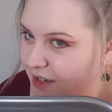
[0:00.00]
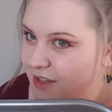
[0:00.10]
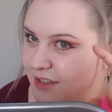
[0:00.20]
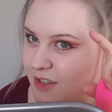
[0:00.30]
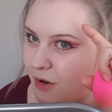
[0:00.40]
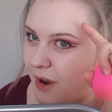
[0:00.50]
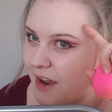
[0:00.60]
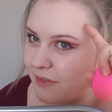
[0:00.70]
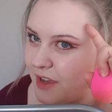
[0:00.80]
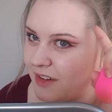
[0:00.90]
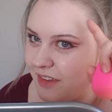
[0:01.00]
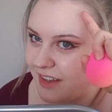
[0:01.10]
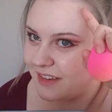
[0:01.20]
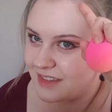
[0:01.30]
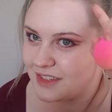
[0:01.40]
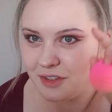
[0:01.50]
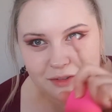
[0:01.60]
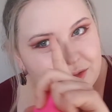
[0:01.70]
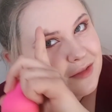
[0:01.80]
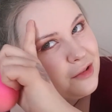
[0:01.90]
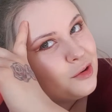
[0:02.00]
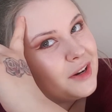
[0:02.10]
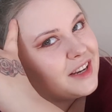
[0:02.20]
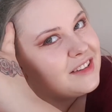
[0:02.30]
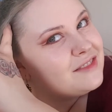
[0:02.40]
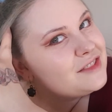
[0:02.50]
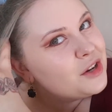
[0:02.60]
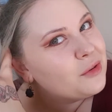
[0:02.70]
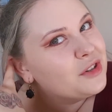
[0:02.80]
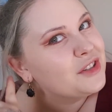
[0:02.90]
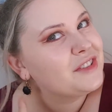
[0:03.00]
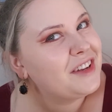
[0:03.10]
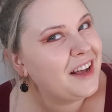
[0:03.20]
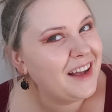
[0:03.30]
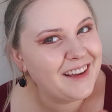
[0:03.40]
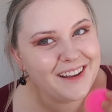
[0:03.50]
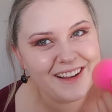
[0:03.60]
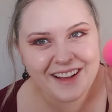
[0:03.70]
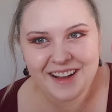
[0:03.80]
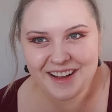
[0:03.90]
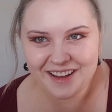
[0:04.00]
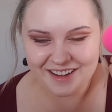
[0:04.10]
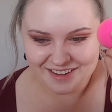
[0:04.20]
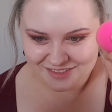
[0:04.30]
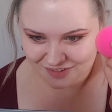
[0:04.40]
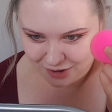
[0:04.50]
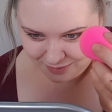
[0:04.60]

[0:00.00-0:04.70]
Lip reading: so I have kind of like still gray toner on